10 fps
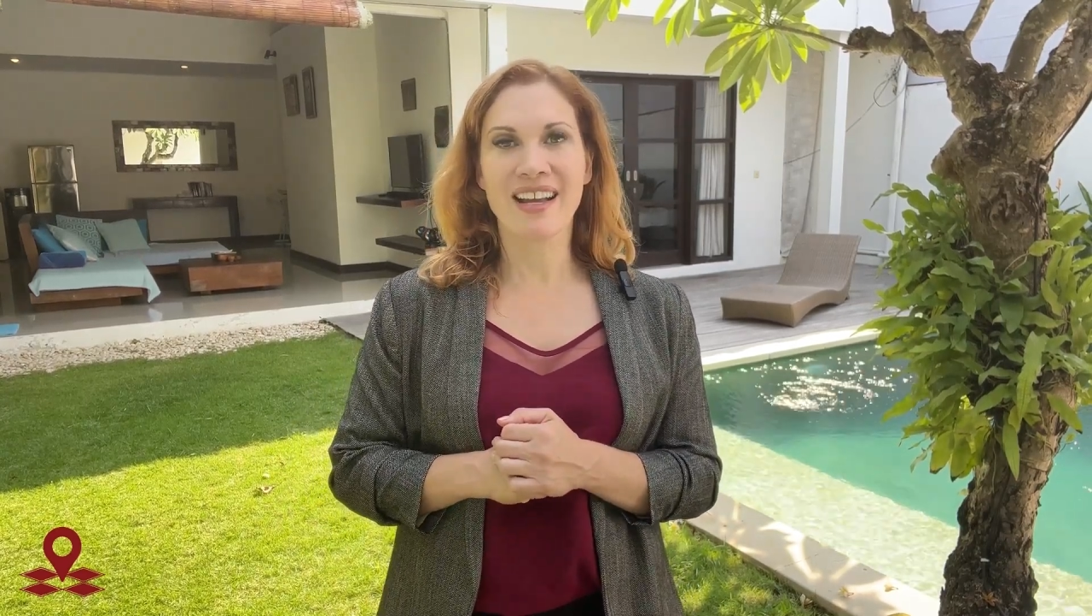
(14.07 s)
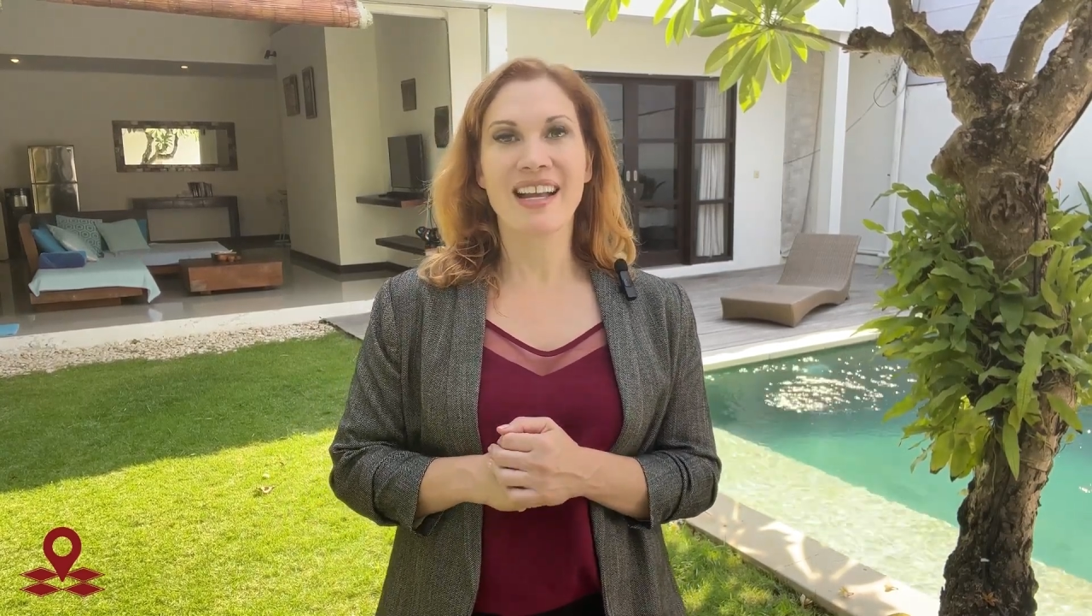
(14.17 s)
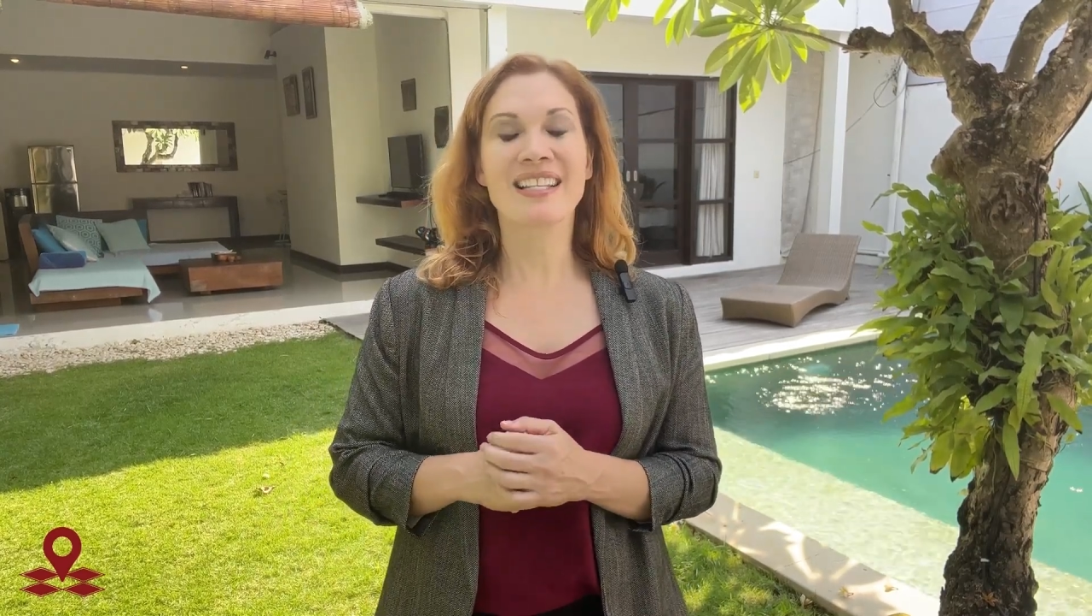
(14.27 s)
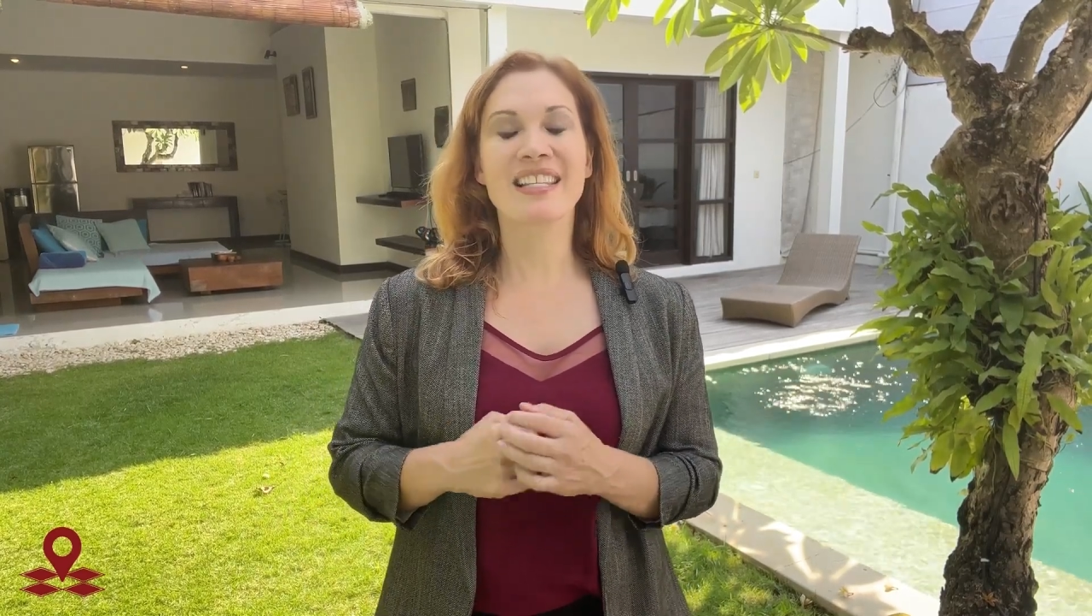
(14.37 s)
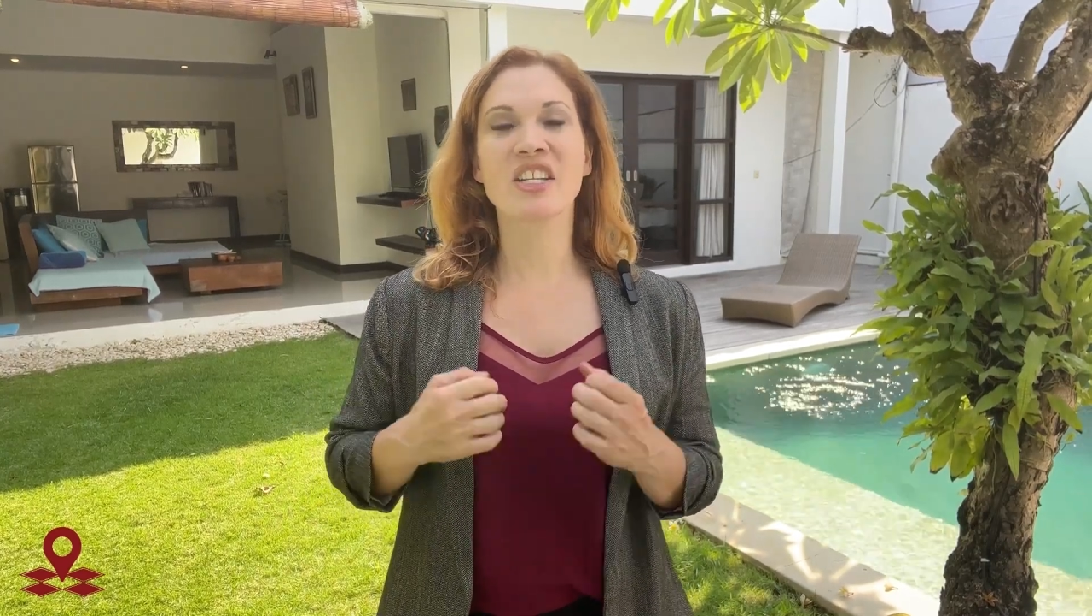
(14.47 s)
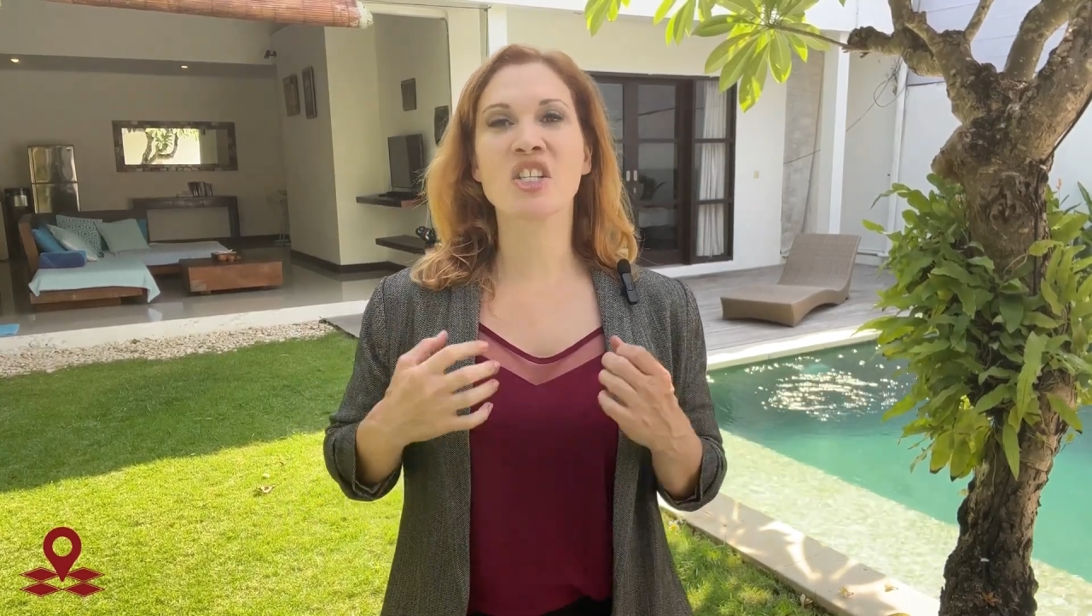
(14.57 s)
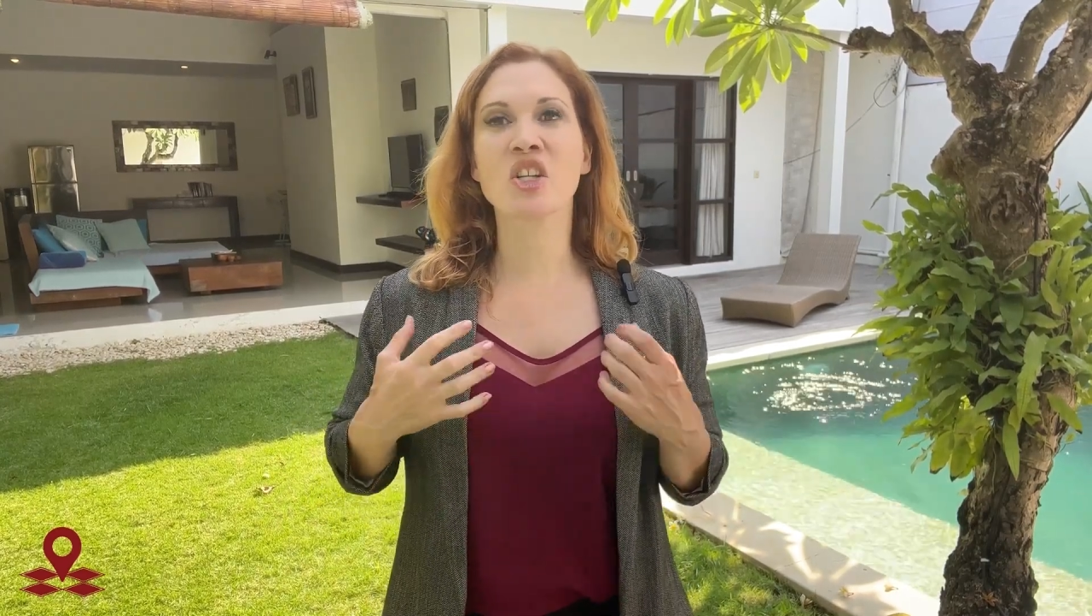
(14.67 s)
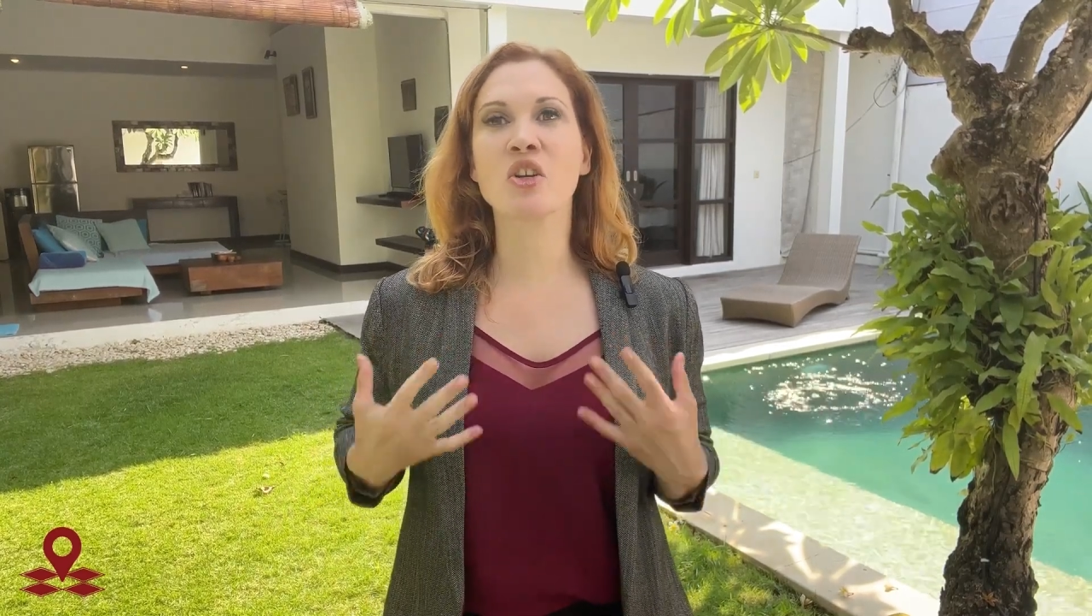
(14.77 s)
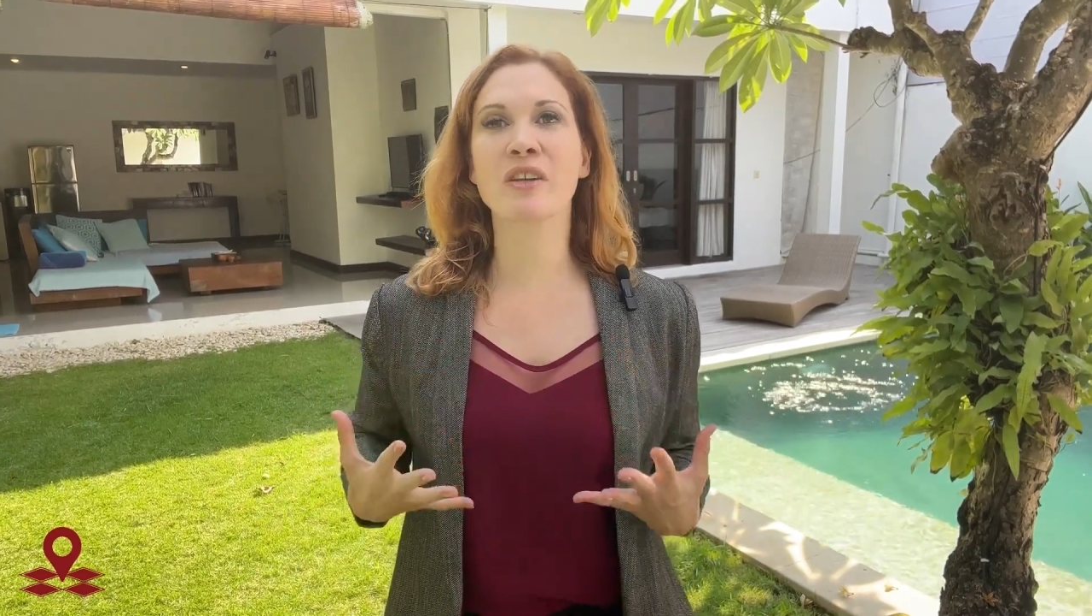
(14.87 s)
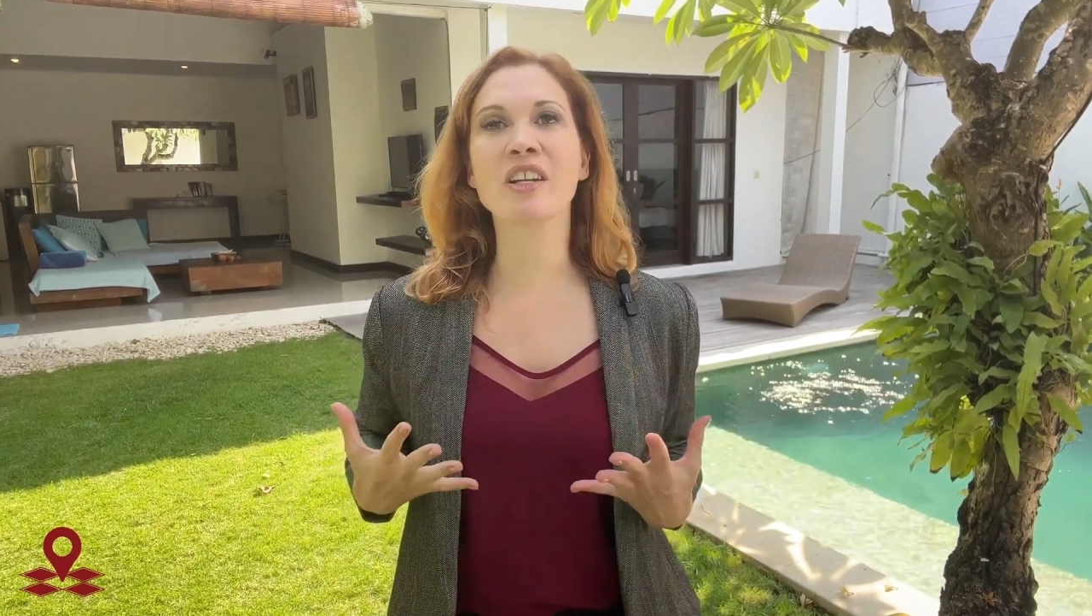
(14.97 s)
In such
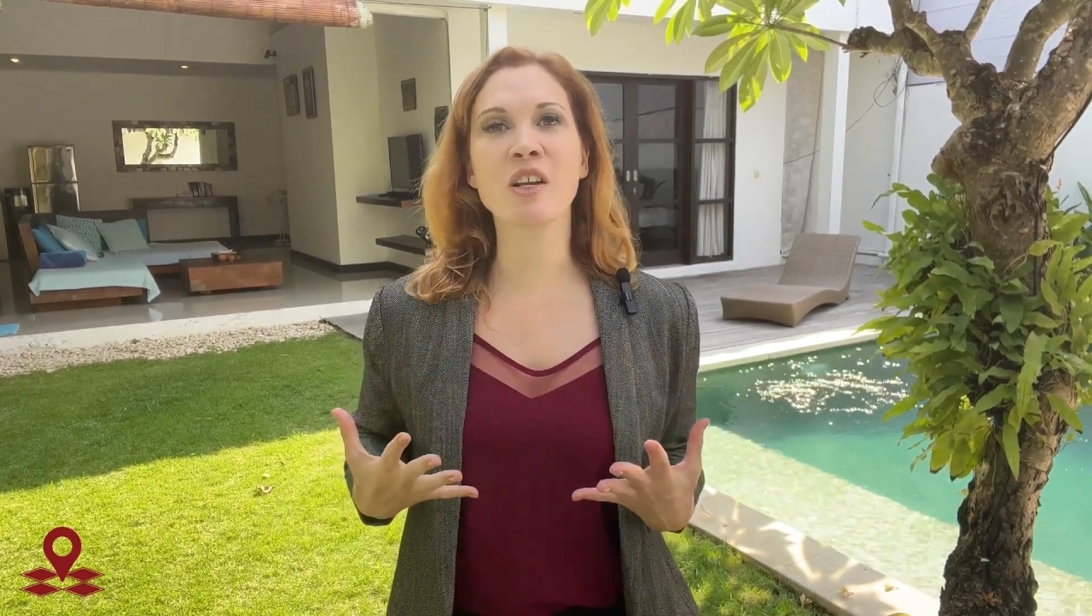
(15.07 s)
critical